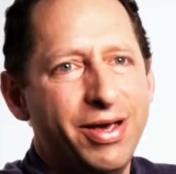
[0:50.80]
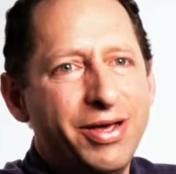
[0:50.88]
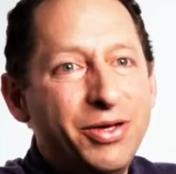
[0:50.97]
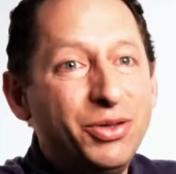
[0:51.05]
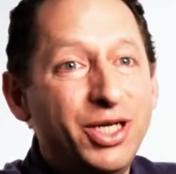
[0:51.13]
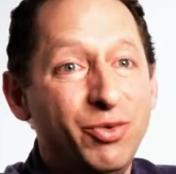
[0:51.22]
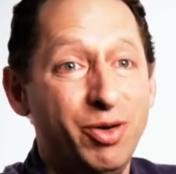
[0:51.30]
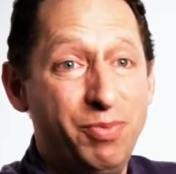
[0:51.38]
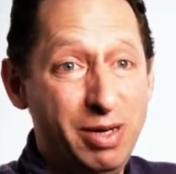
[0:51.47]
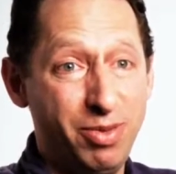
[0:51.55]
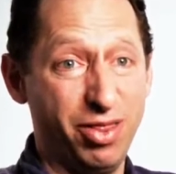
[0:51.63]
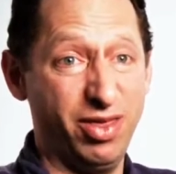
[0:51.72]
Usually when
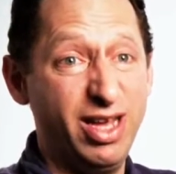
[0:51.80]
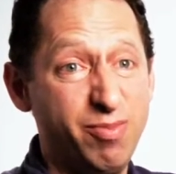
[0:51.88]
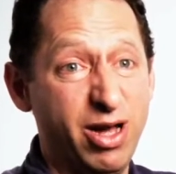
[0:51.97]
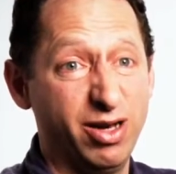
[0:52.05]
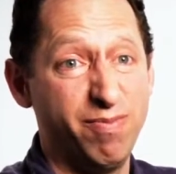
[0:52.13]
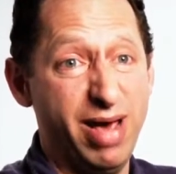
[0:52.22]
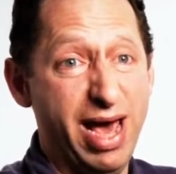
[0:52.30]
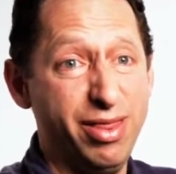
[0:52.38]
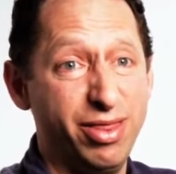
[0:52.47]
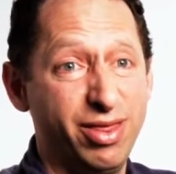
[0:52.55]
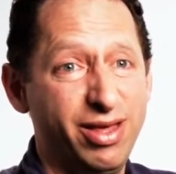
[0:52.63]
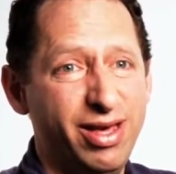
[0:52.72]
people think about
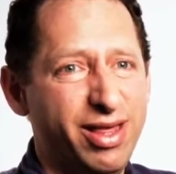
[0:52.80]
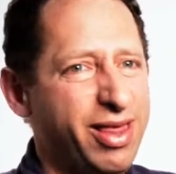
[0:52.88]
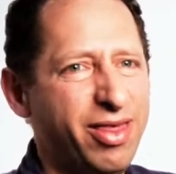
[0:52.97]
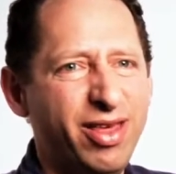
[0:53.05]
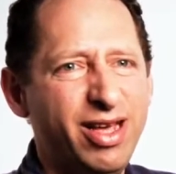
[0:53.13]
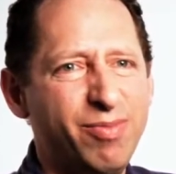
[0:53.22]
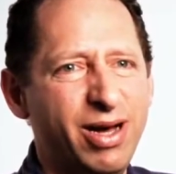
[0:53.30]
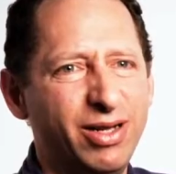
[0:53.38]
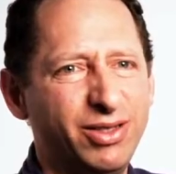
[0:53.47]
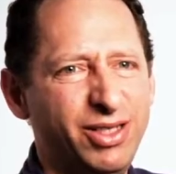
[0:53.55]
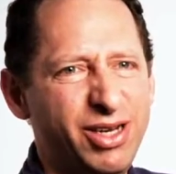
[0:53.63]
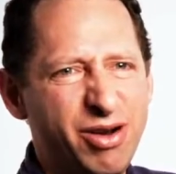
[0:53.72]
math, they think about,